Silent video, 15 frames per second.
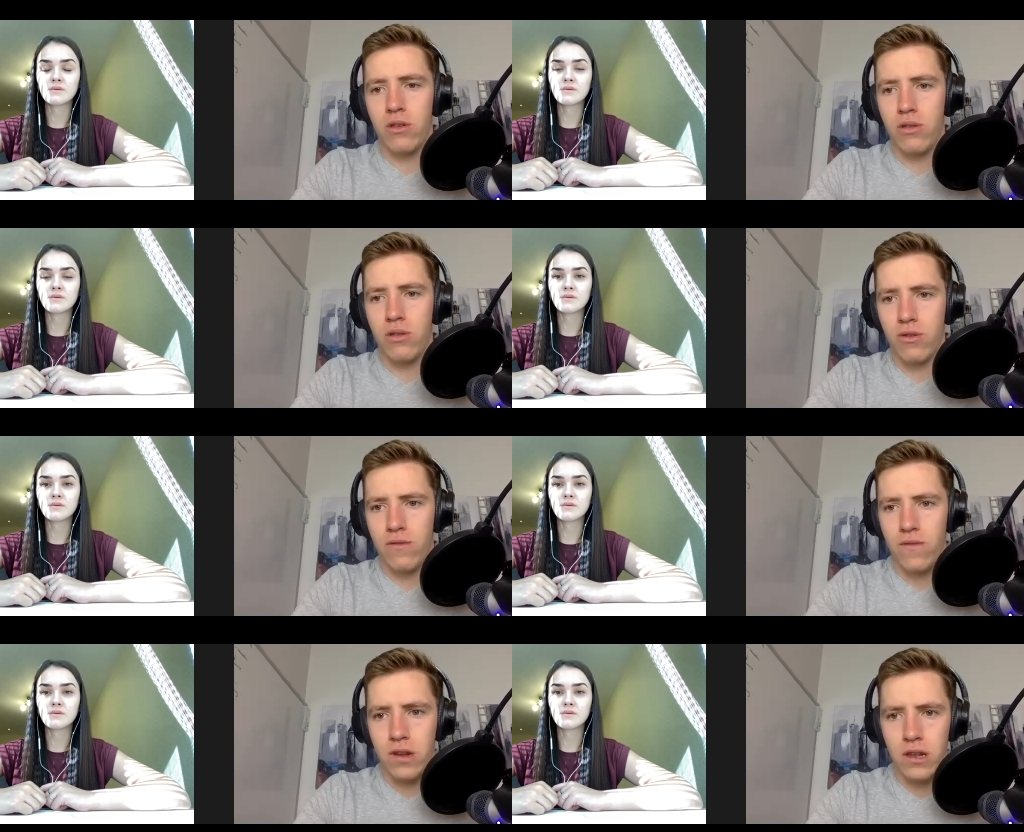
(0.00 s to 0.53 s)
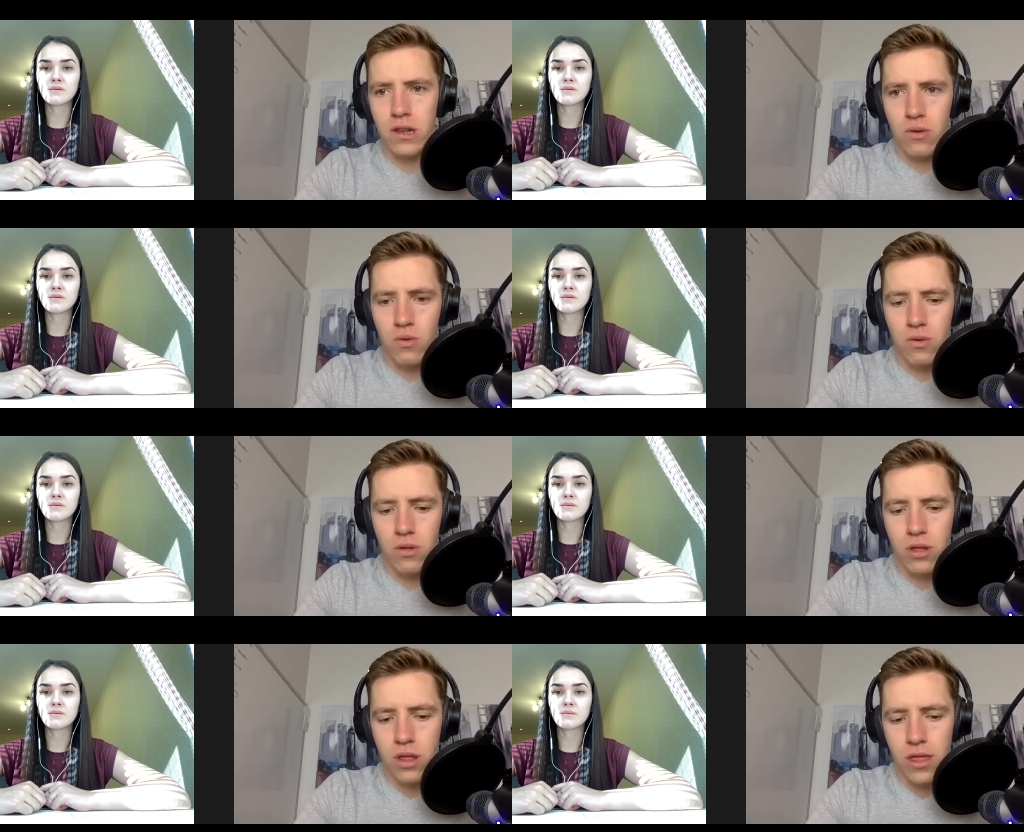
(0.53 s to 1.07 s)
Speaker 1: you sort of
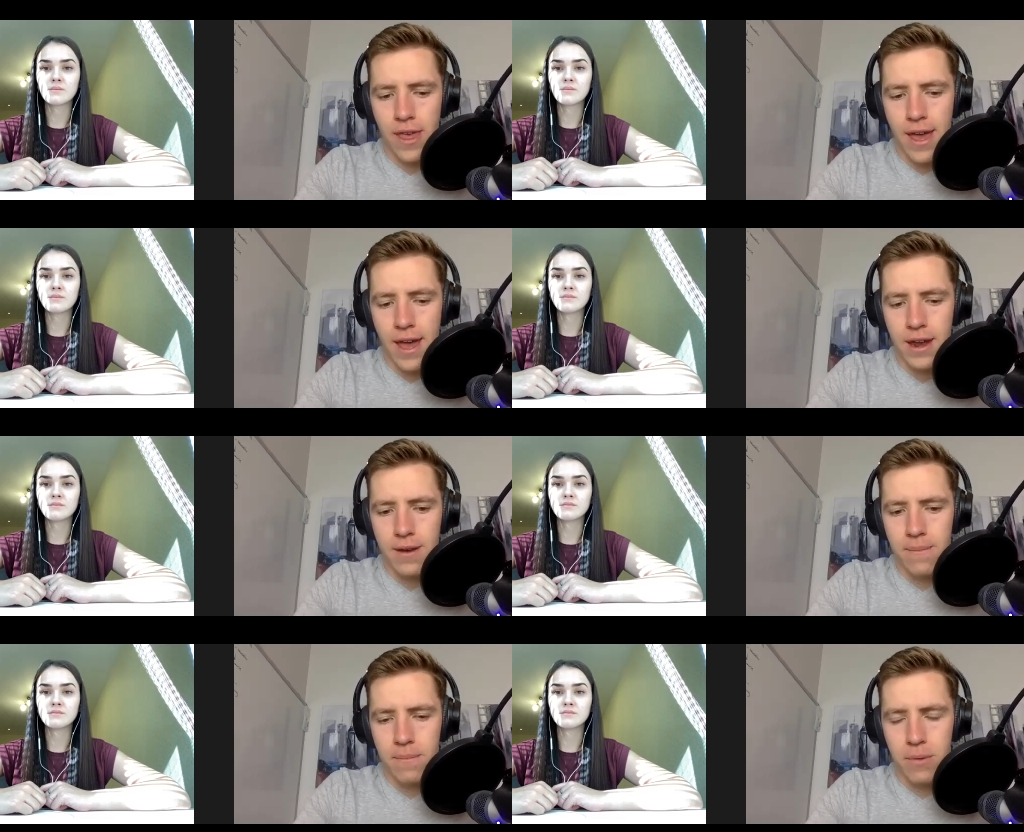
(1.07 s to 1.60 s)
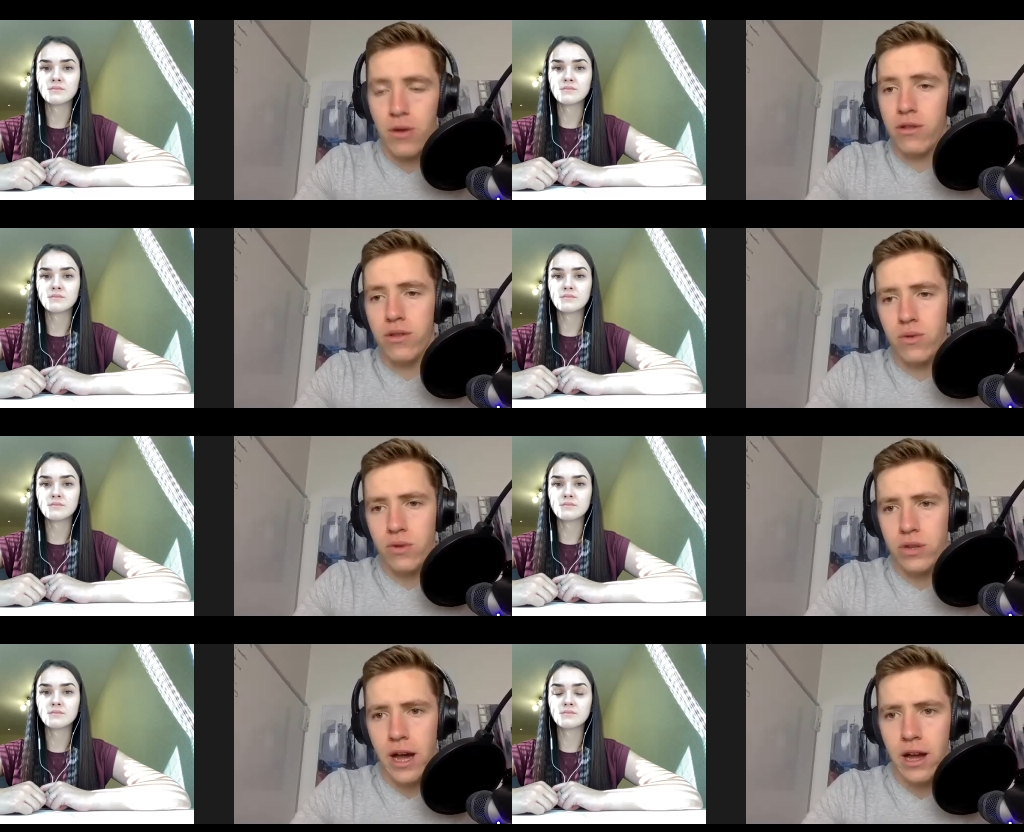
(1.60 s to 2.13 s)
lose that
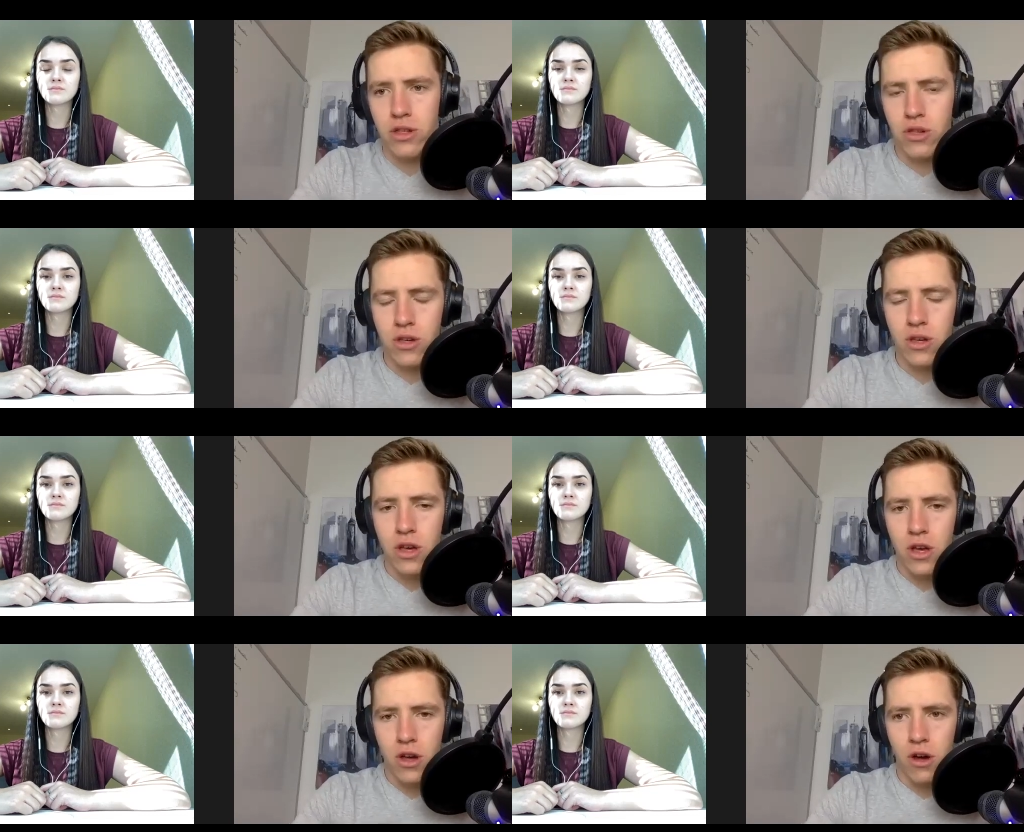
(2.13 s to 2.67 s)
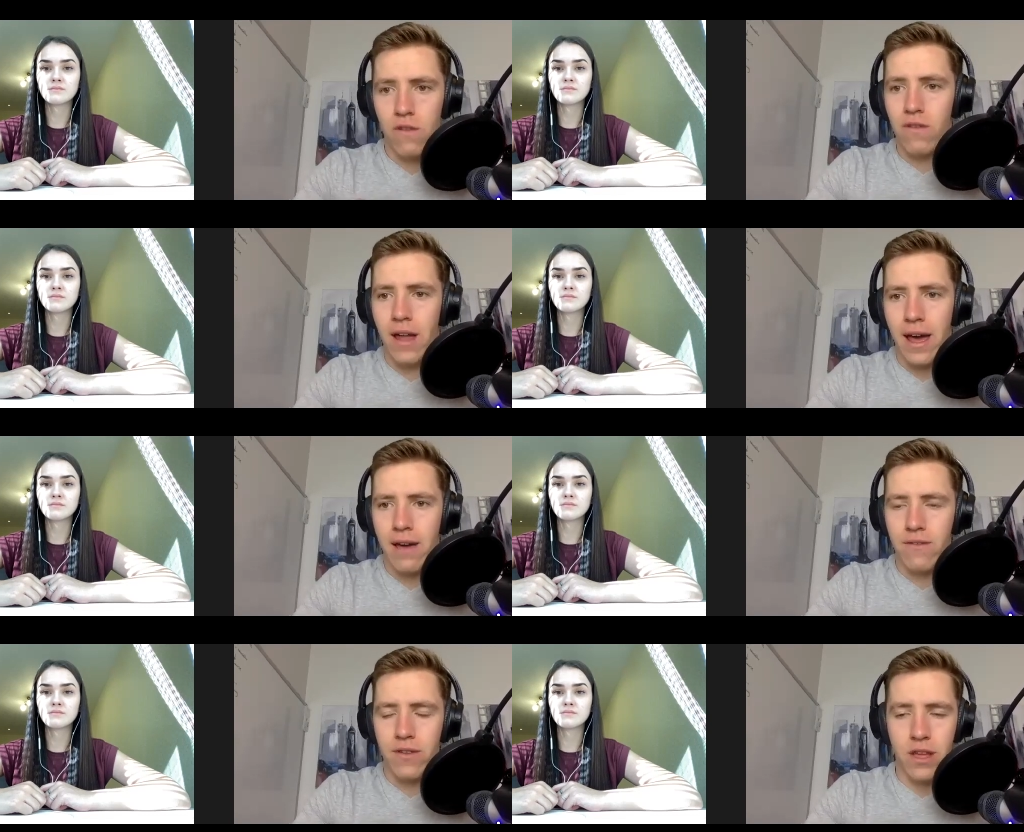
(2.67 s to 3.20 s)
personal touch of like
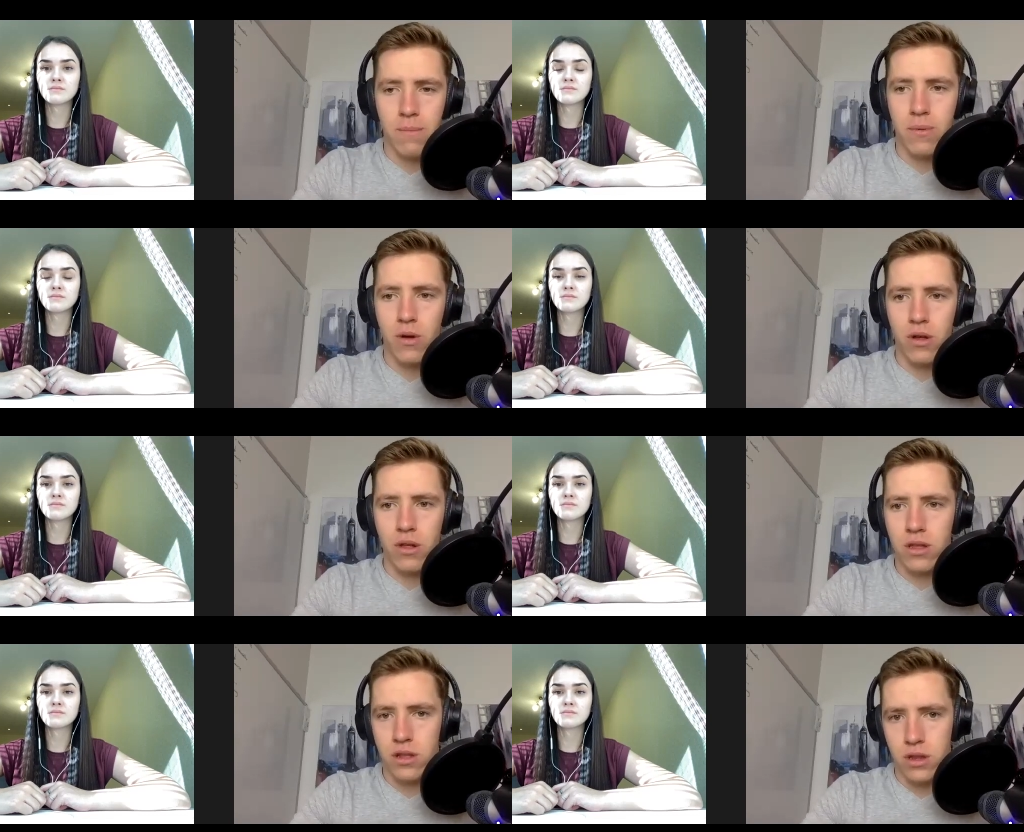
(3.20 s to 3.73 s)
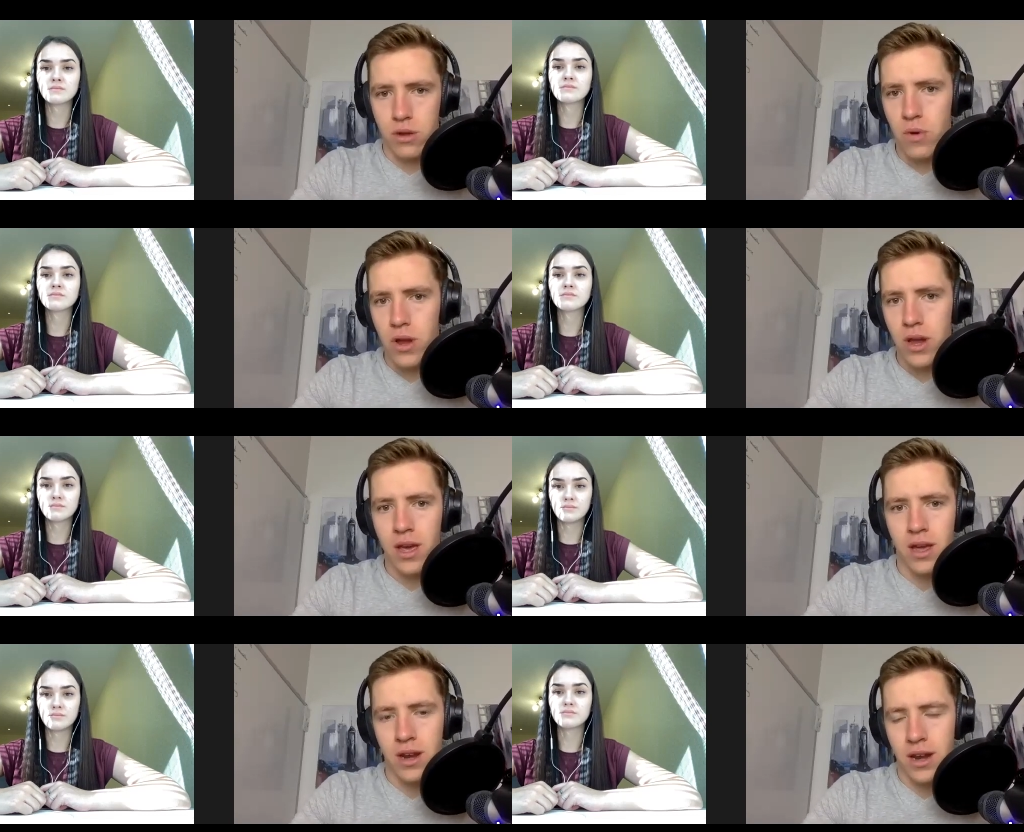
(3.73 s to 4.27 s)
having a person doing
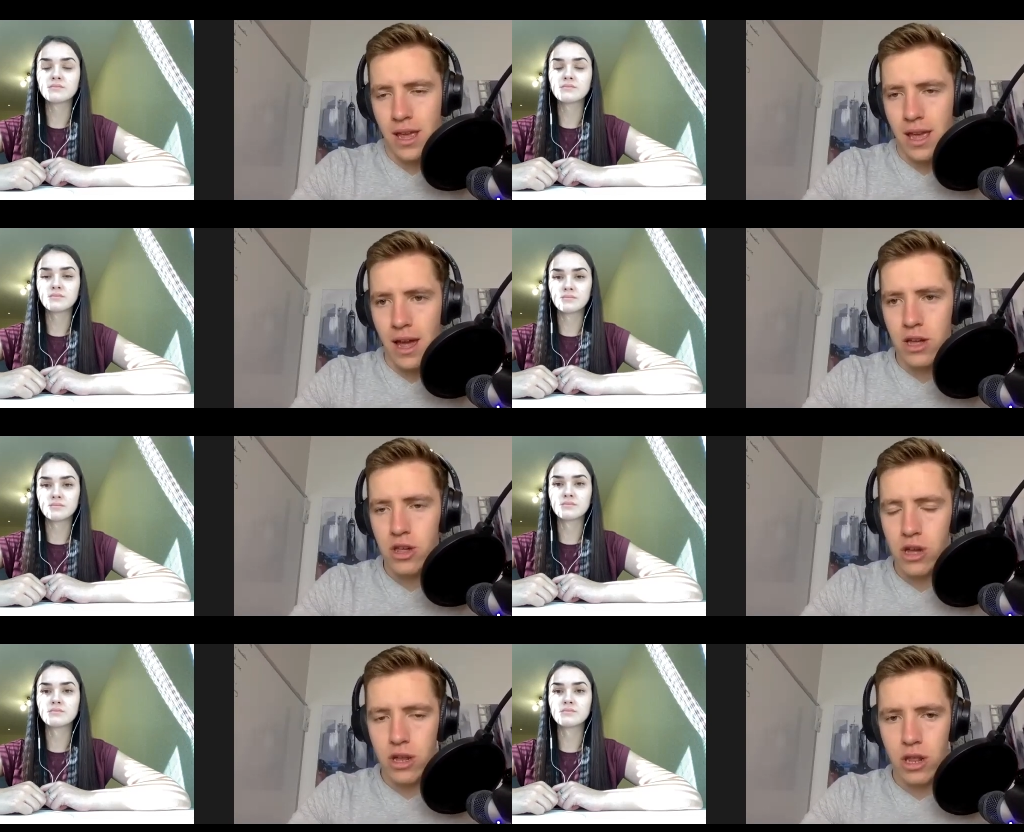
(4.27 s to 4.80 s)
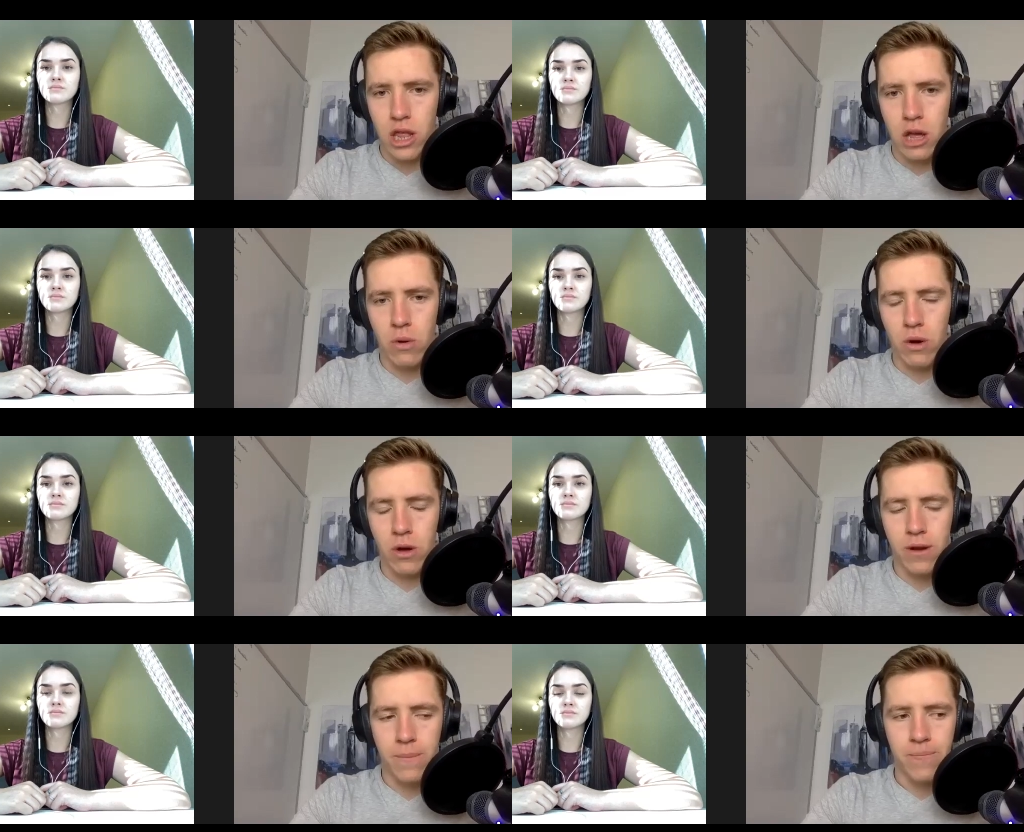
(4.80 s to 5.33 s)
it and engaging and so
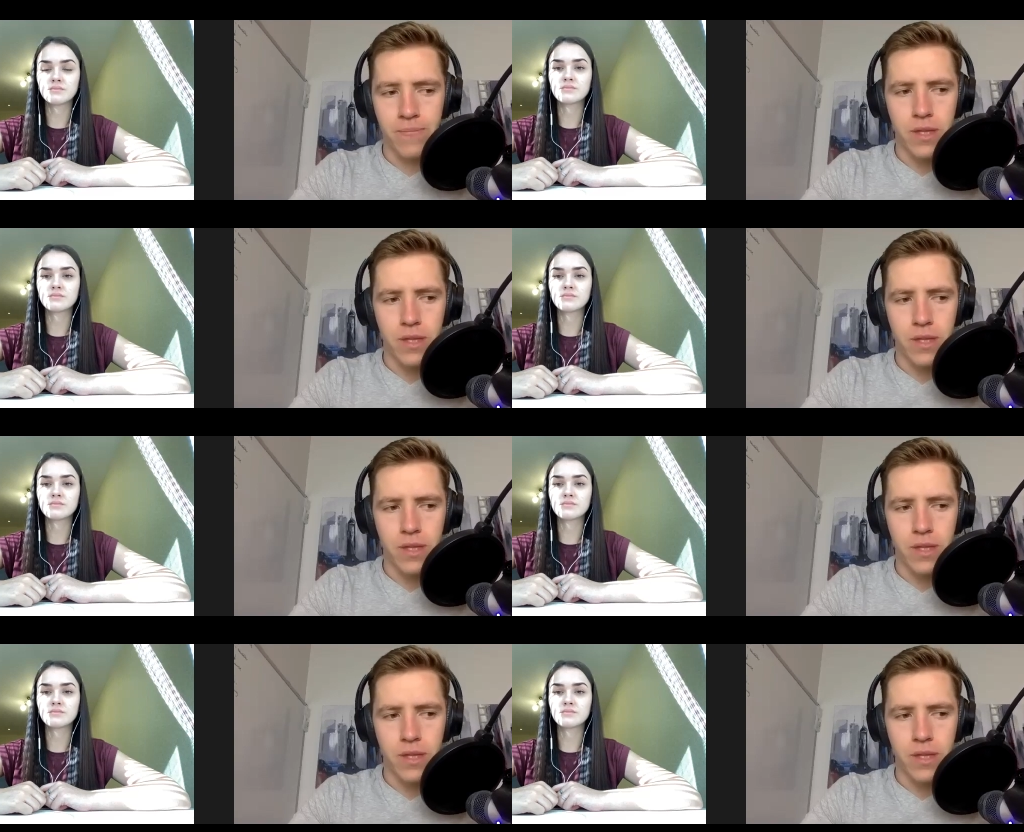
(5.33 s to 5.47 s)
on.